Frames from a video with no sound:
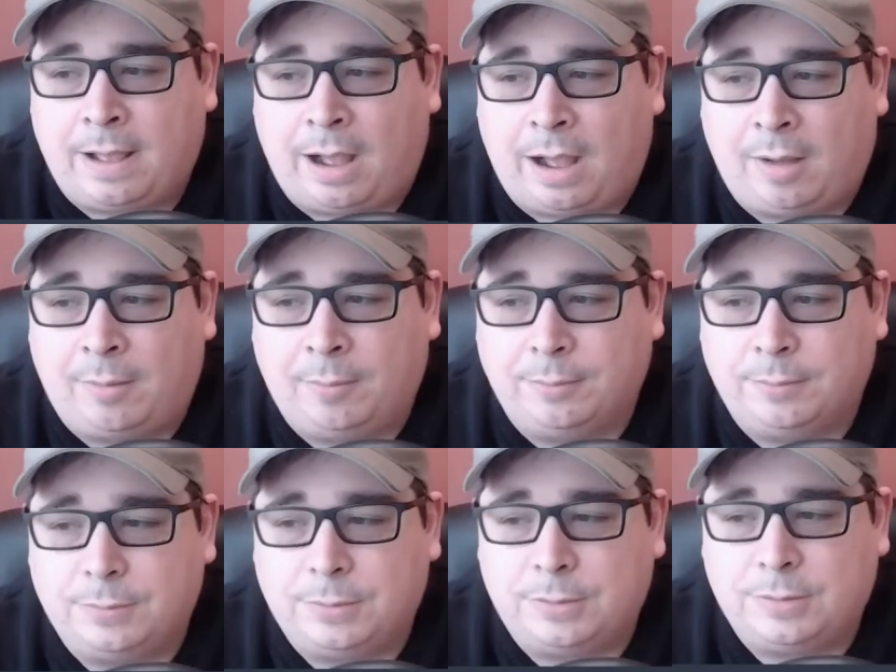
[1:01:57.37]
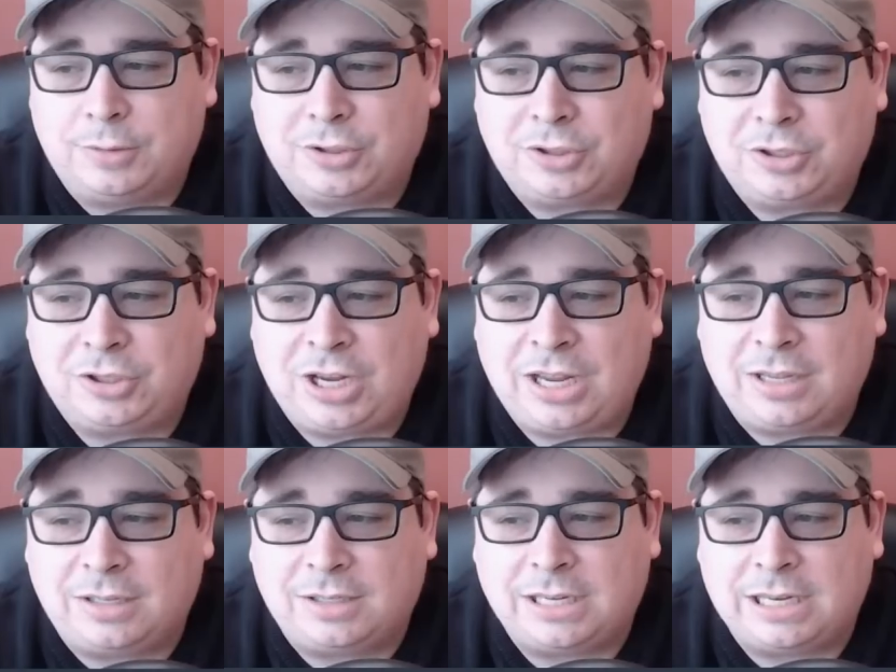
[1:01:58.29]
um, she
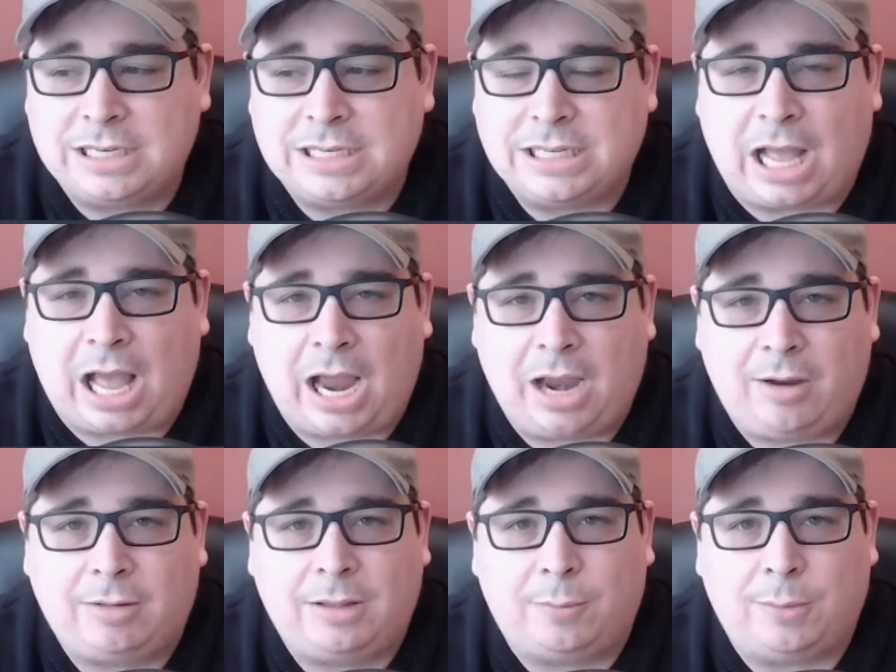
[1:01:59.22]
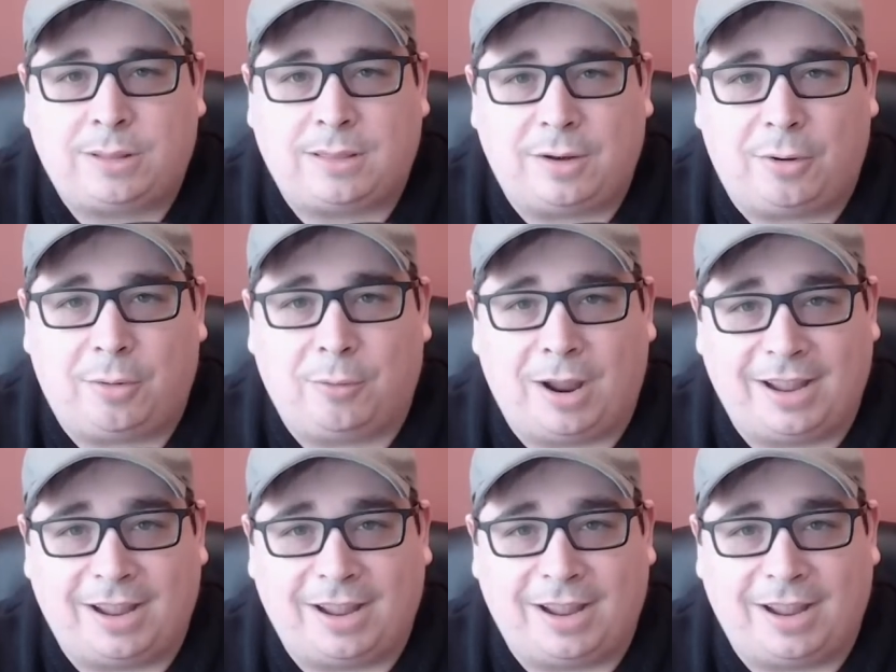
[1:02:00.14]
is entirely within her